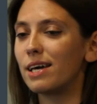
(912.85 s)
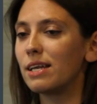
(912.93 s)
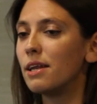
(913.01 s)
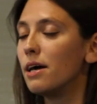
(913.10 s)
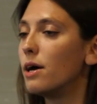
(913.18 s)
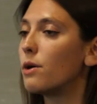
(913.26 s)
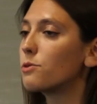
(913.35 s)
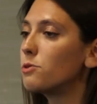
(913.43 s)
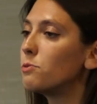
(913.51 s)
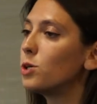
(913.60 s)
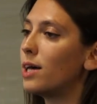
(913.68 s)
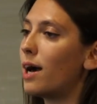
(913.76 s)
then
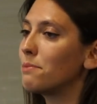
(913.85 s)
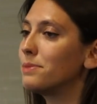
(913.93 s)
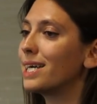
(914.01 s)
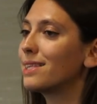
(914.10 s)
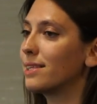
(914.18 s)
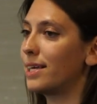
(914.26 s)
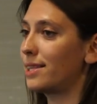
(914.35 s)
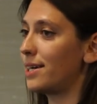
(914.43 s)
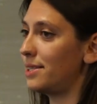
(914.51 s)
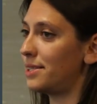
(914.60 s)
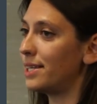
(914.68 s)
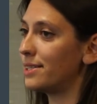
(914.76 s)
Room will update that
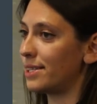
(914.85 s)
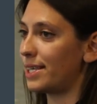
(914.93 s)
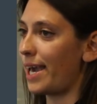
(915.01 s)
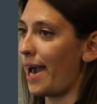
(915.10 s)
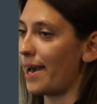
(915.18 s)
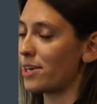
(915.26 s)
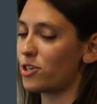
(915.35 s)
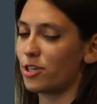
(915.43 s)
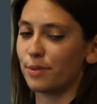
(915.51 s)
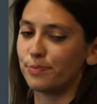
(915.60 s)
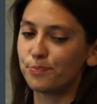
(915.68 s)
identity hash.